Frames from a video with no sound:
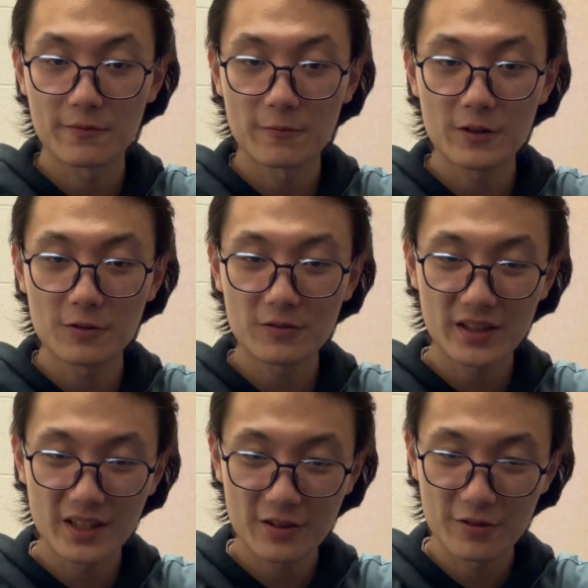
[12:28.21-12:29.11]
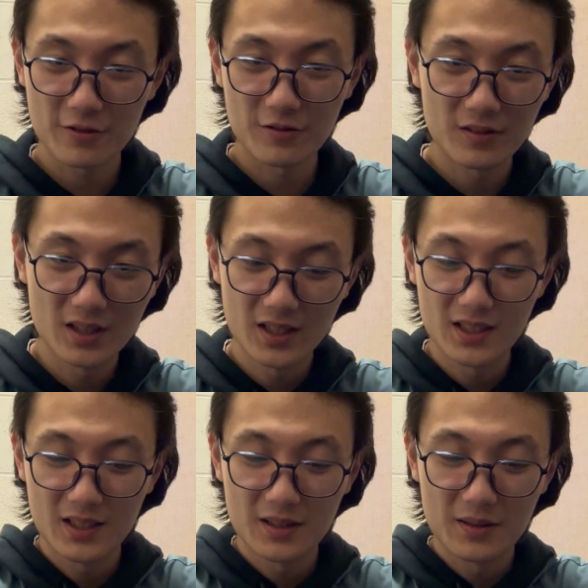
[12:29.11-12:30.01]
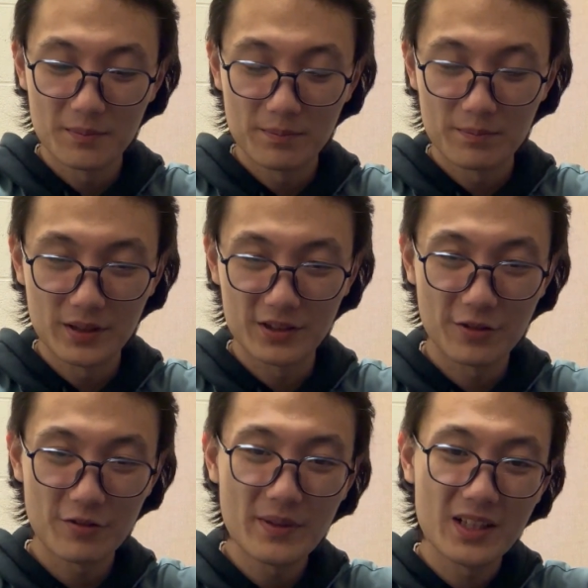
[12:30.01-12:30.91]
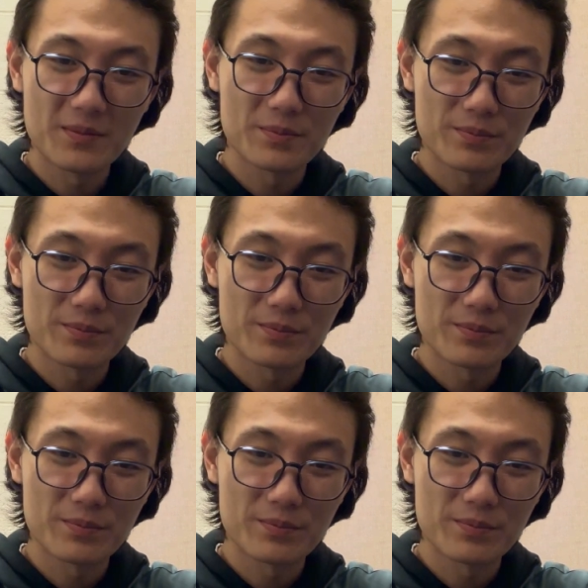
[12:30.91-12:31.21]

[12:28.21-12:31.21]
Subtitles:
We don't need to put too many